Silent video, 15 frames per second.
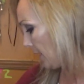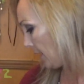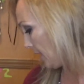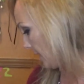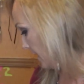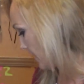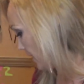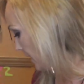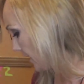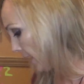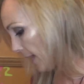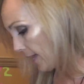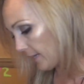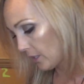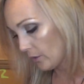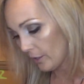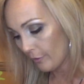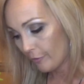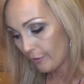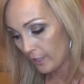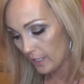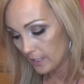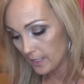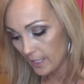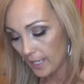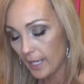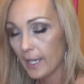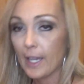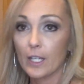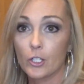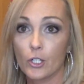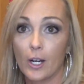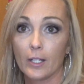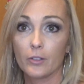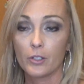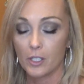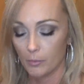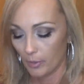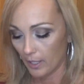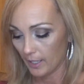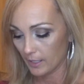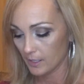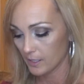And I had to go get feed today at Tractor Supply.